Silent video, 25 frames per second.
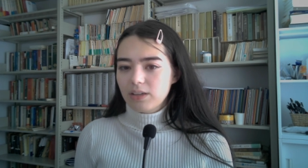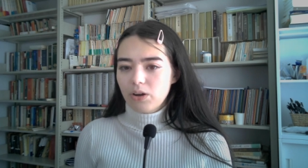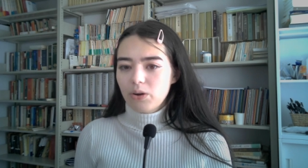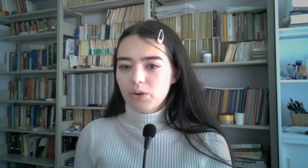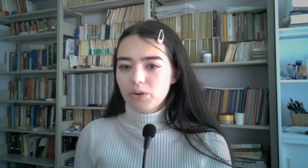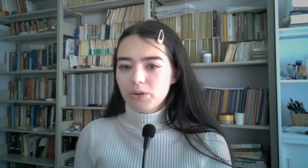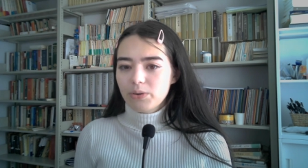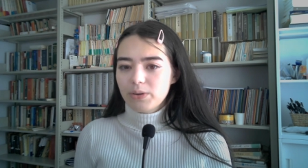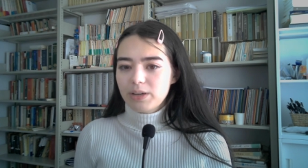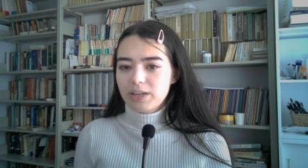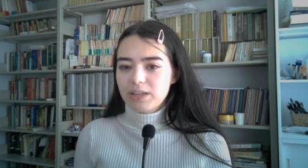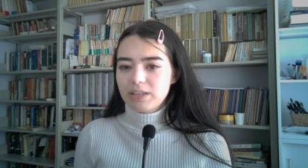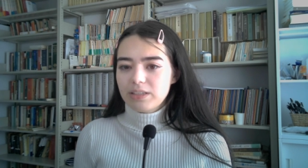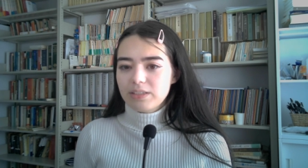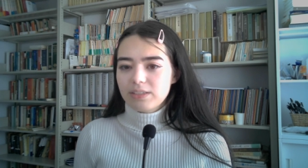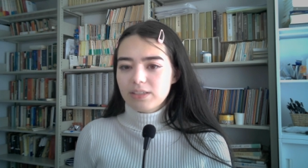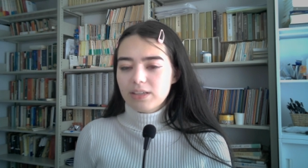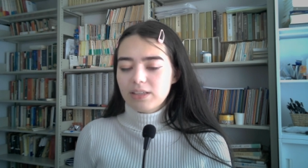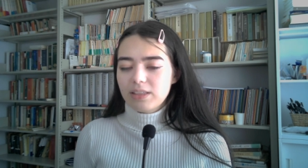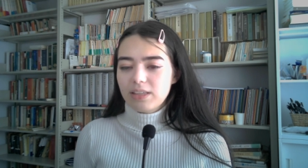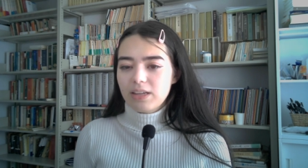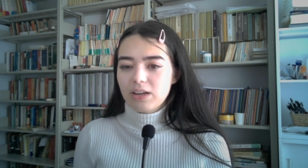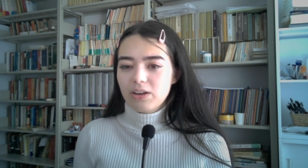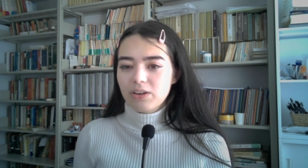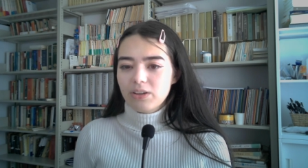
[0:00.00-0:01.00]
coteries
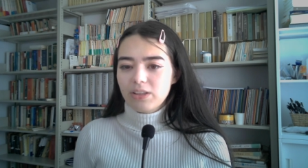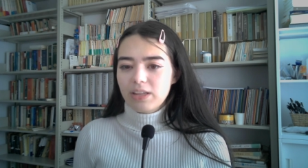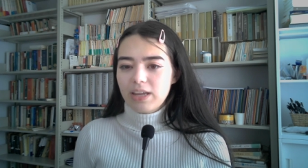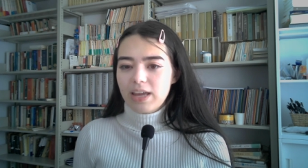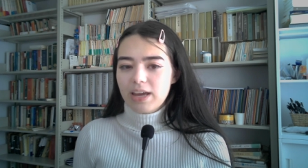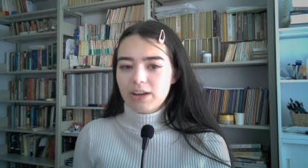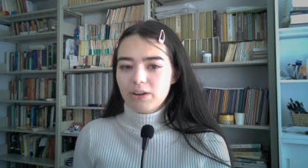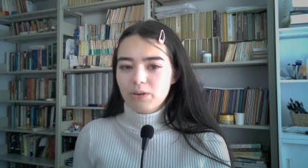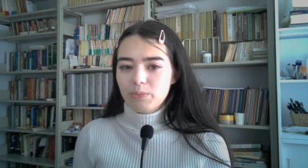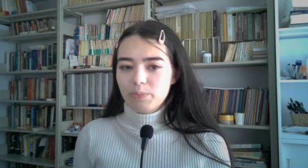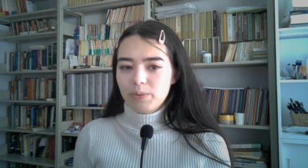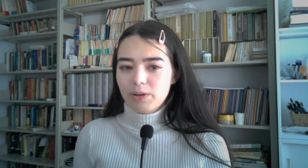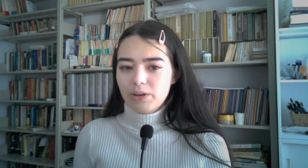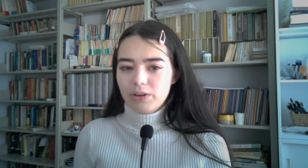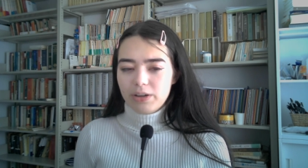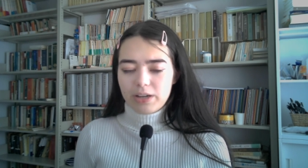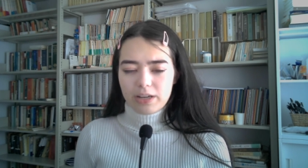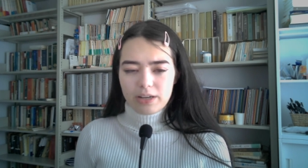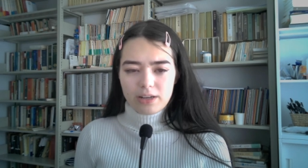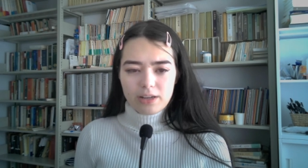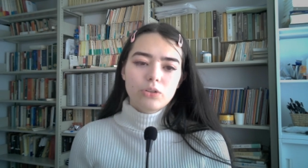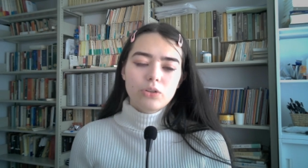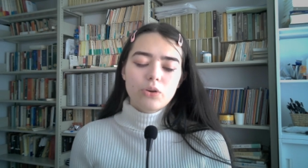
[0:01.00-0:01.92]
in the early Edo period.